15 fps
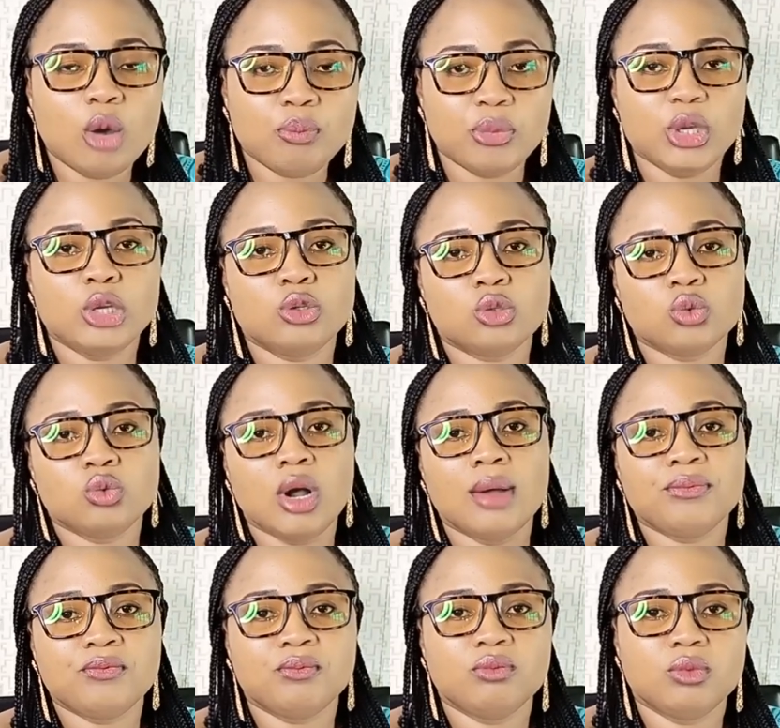pig to
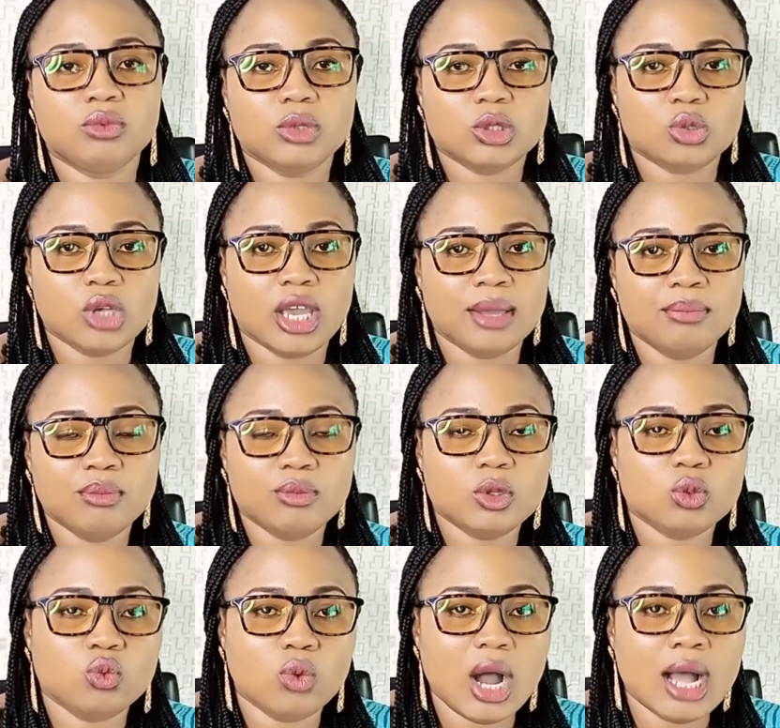one
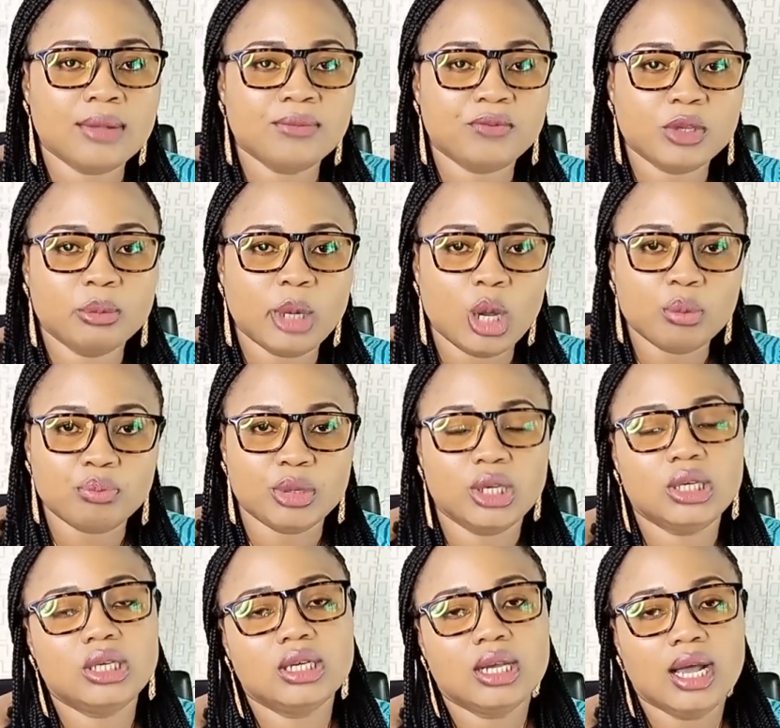female
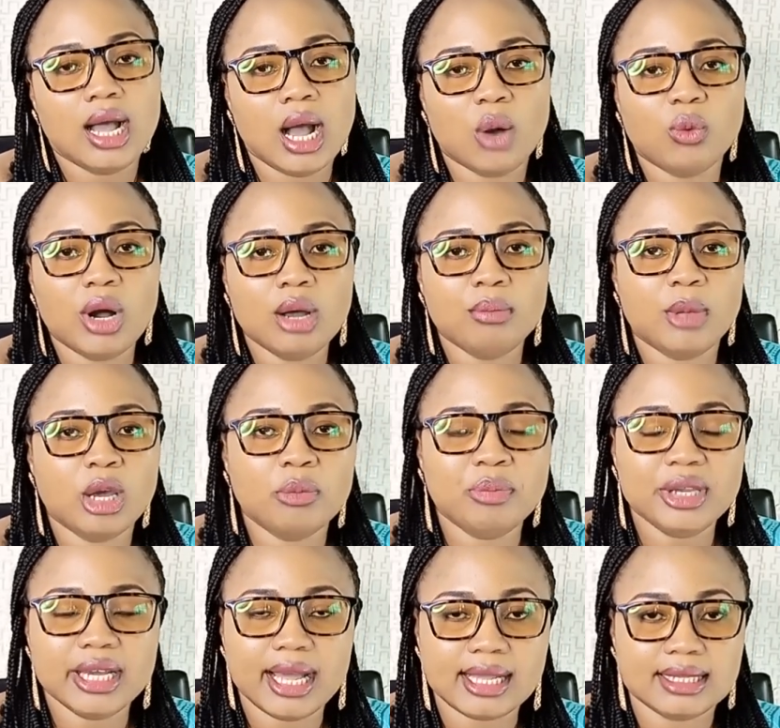pig and one male
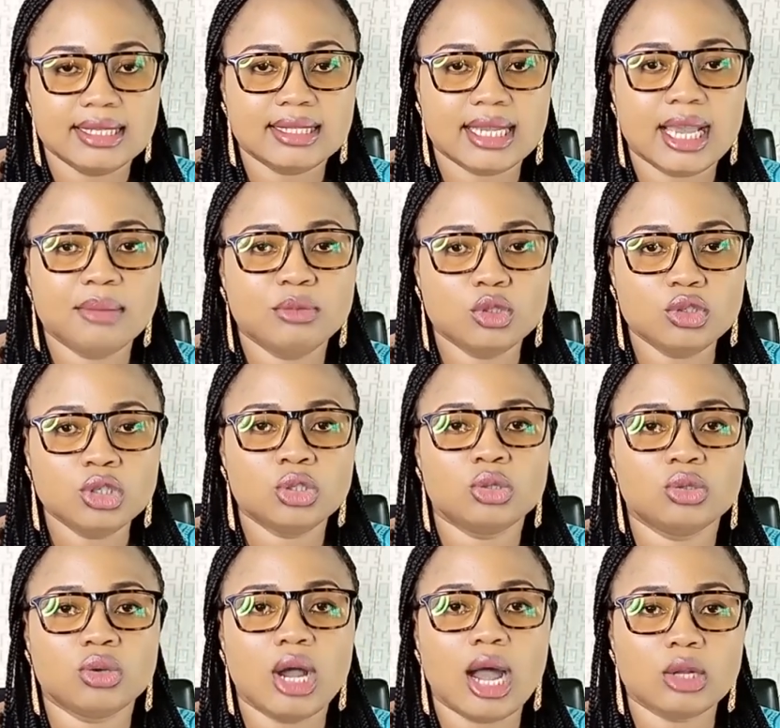pig at a time, you need
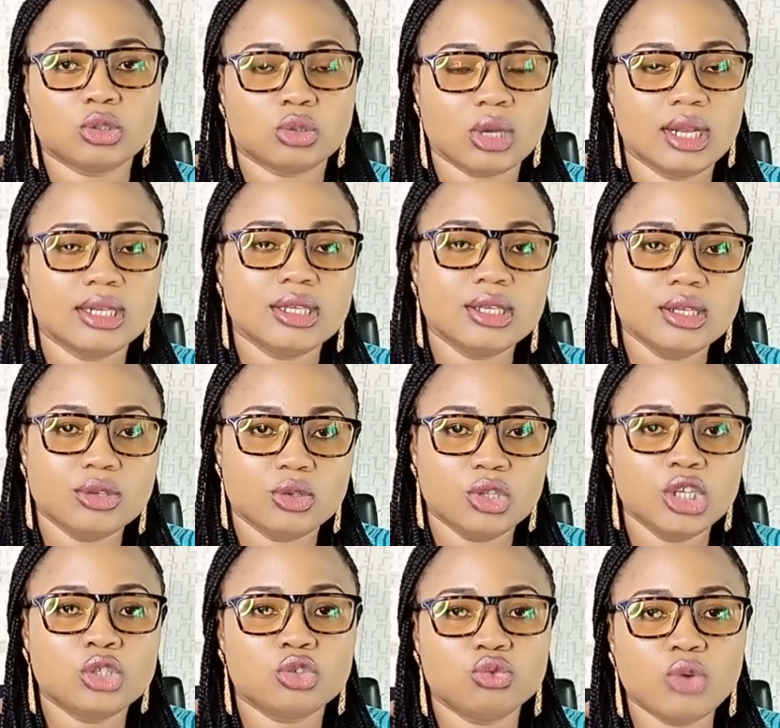to
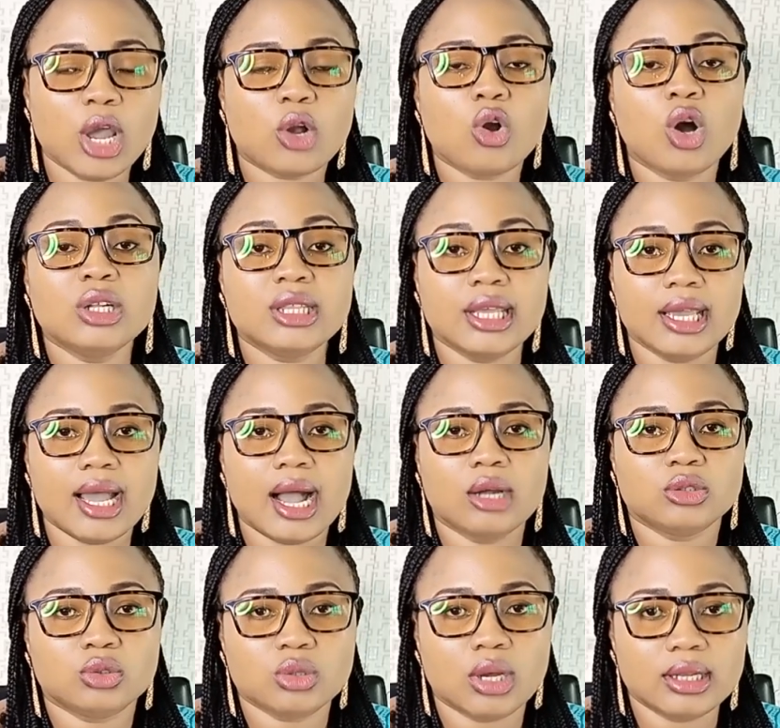record the
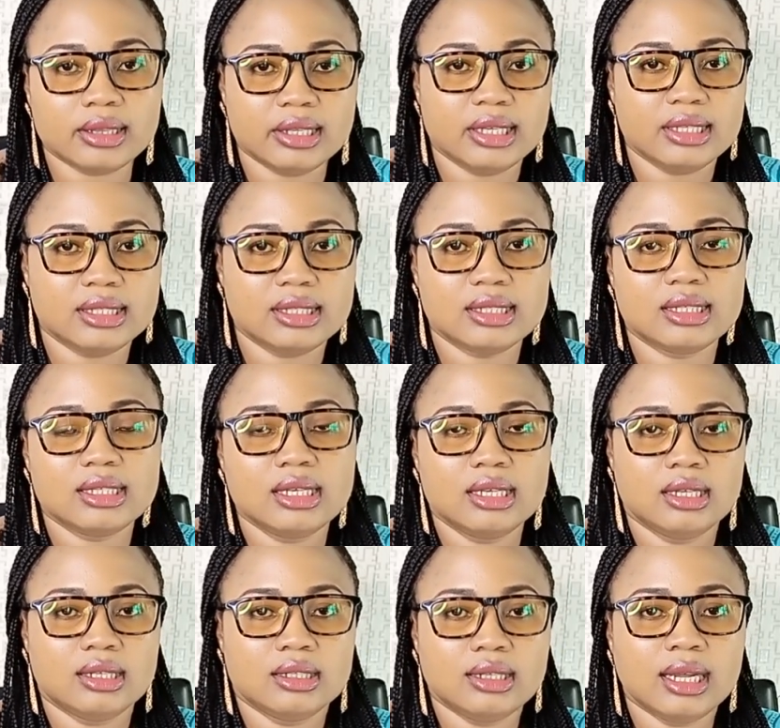actual date
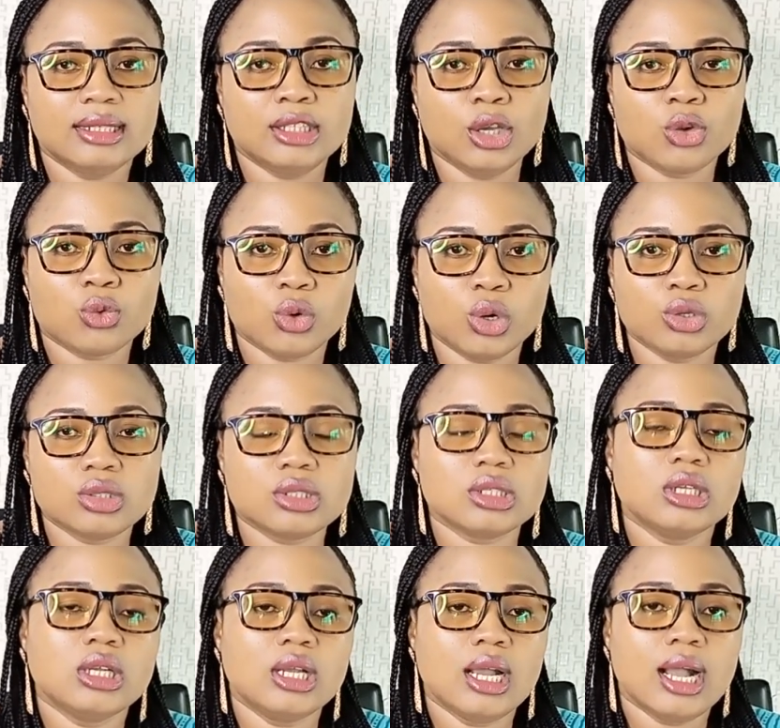that they cross.